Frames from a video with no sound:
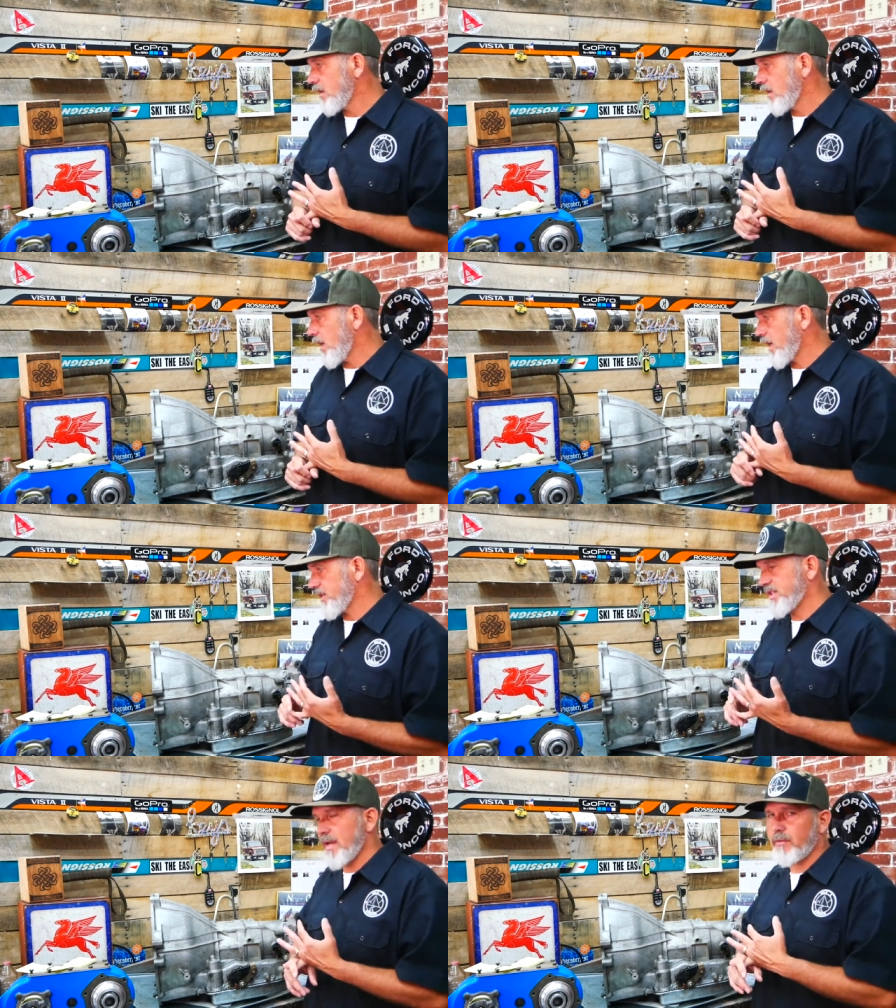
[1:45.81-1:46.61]
uh,
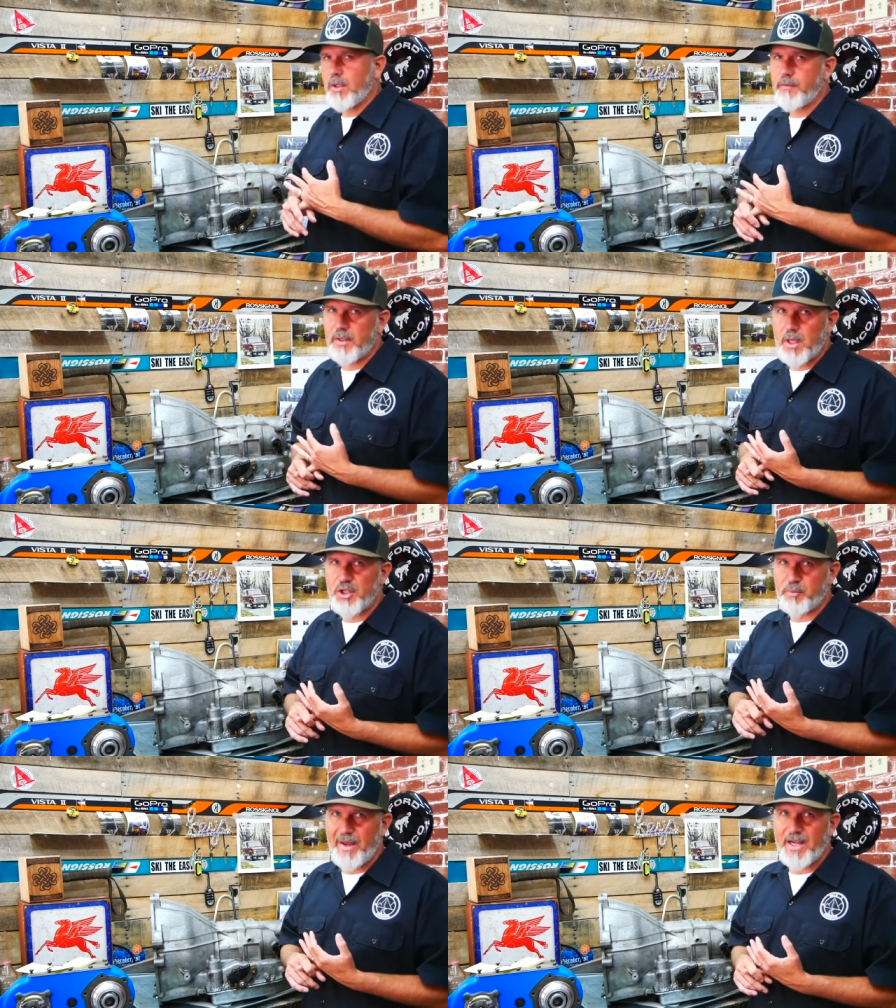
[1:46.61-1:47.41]
several of the
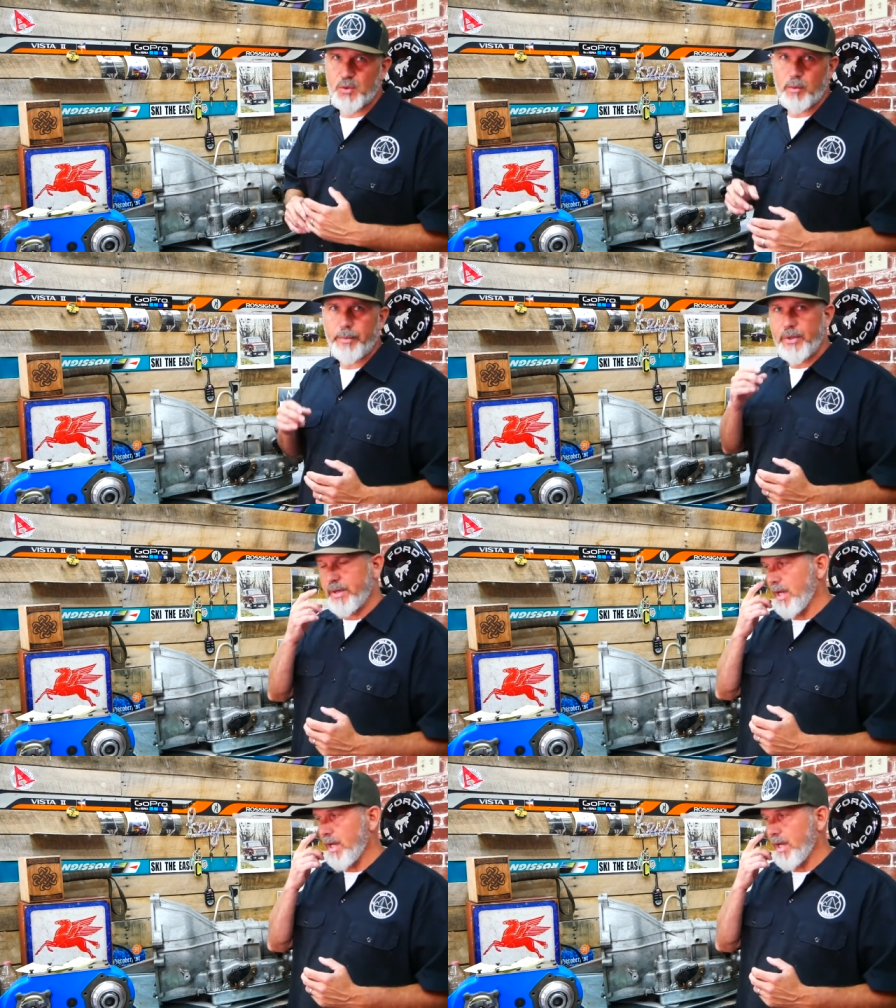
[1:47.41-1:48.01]
clutch packs were burned